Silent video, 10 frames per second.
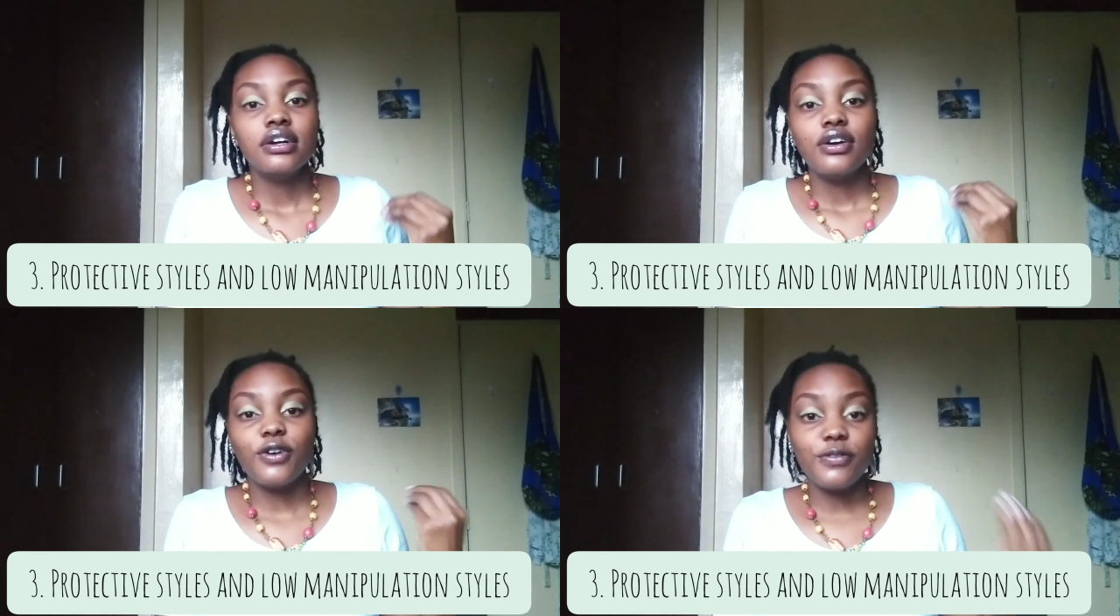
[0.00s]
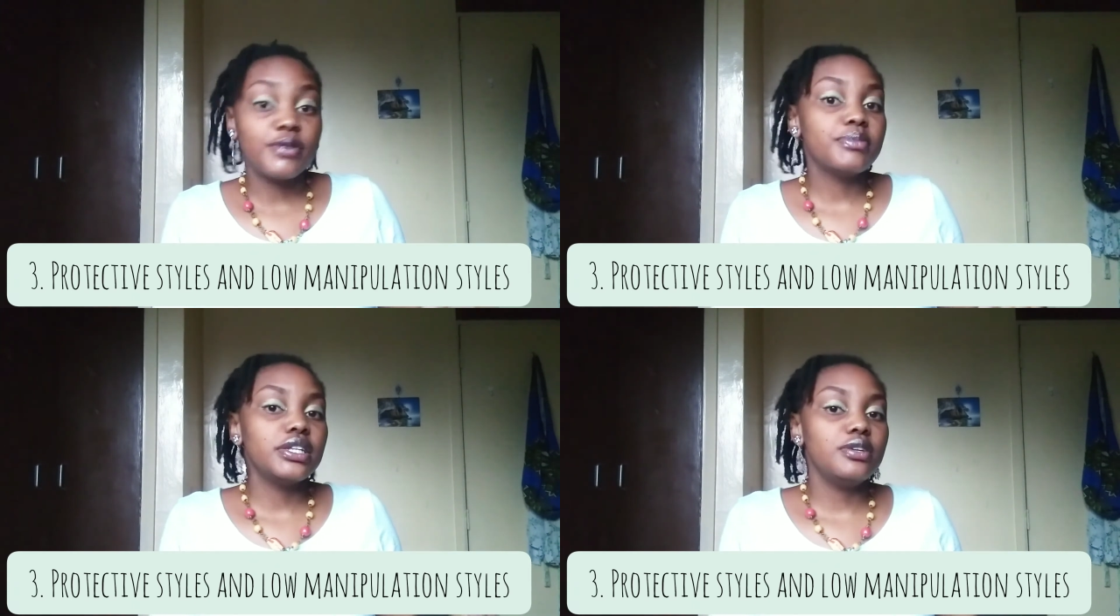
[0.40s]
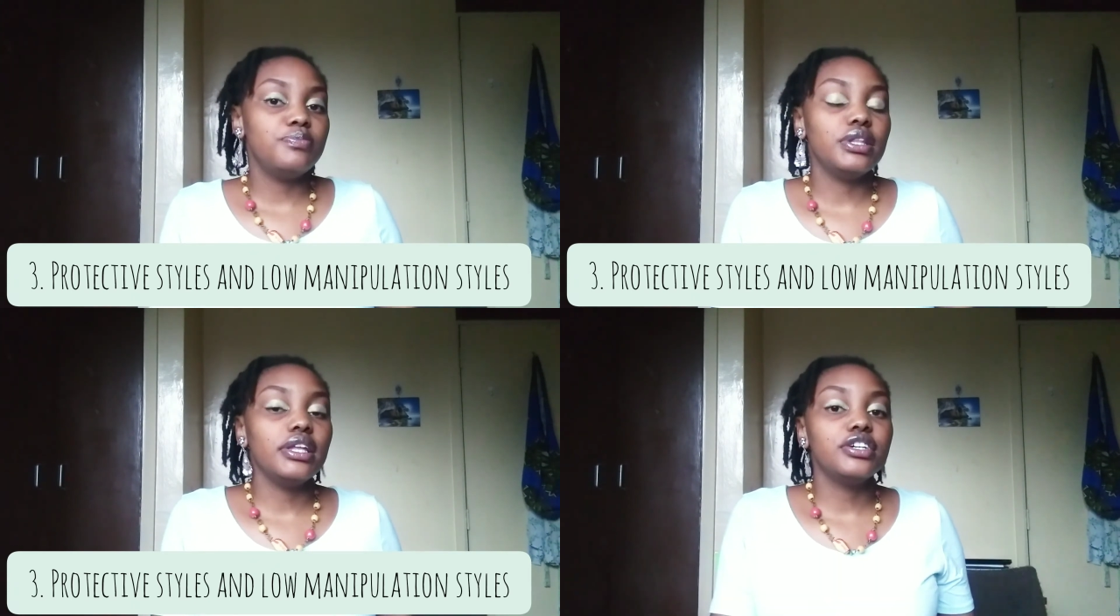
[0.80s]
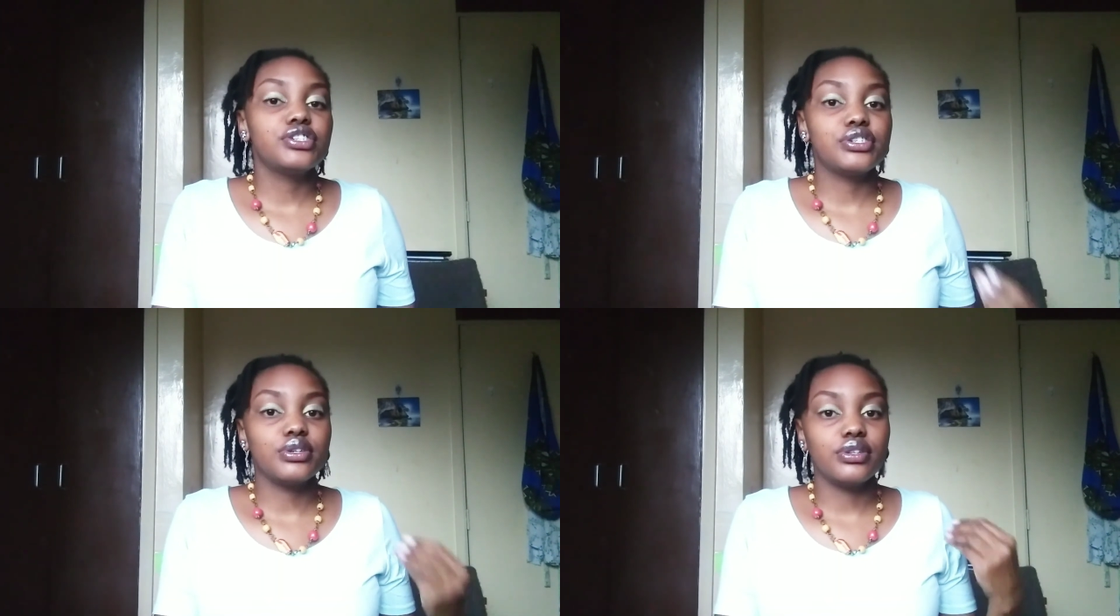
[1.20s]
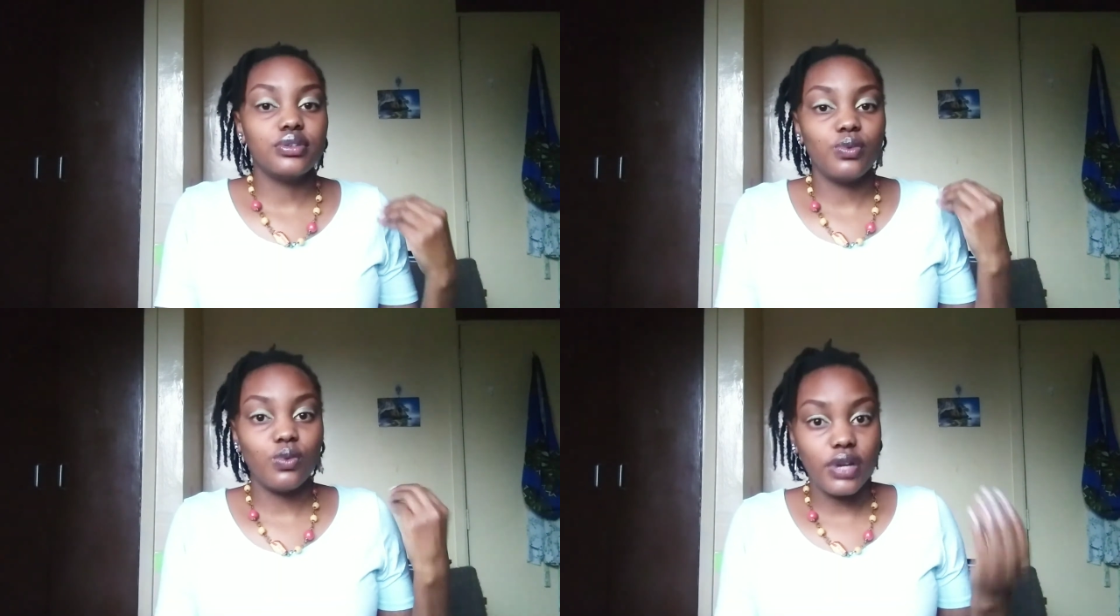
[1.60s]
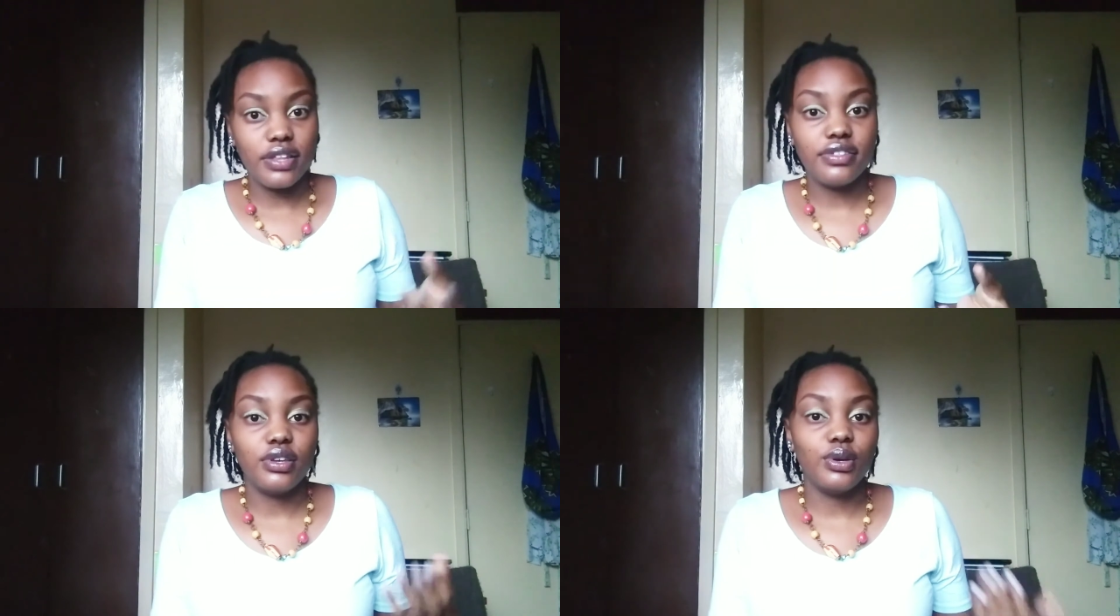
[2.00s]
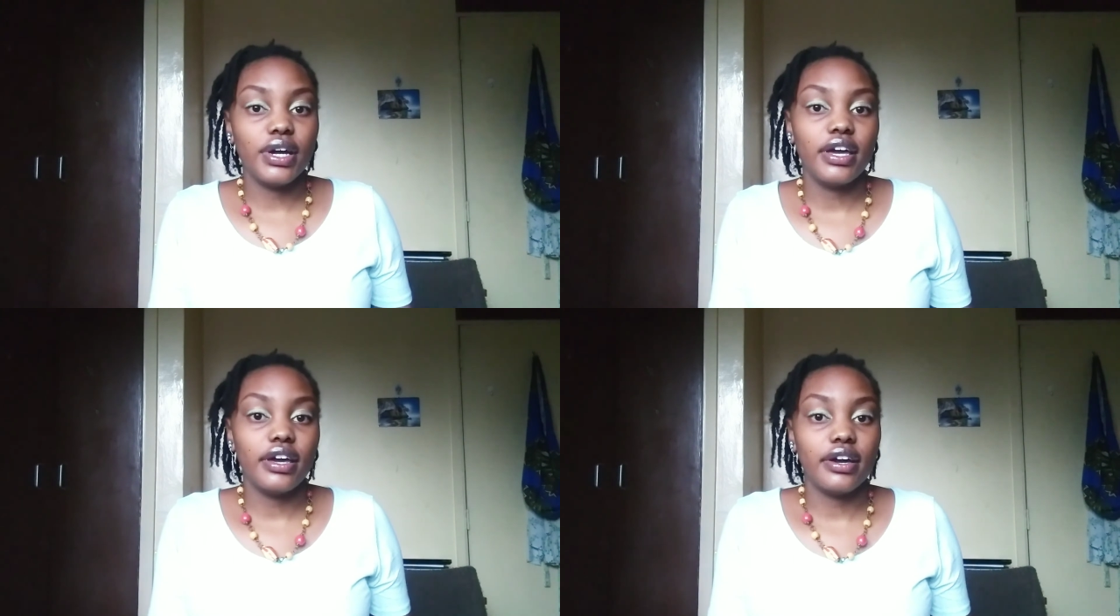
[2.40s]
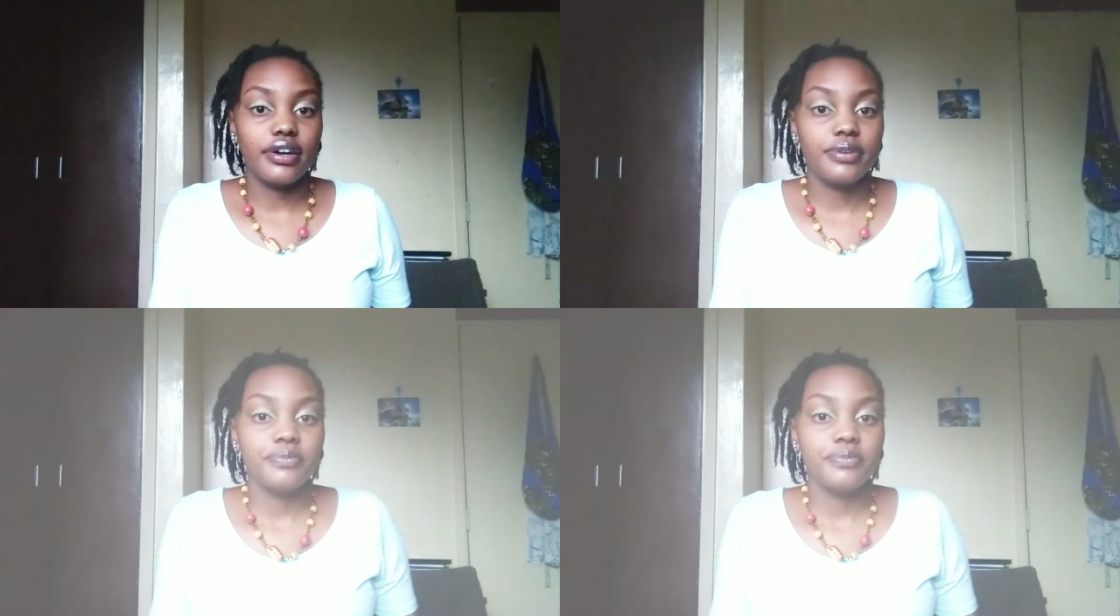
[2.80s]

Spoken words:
over manipulation with your hair.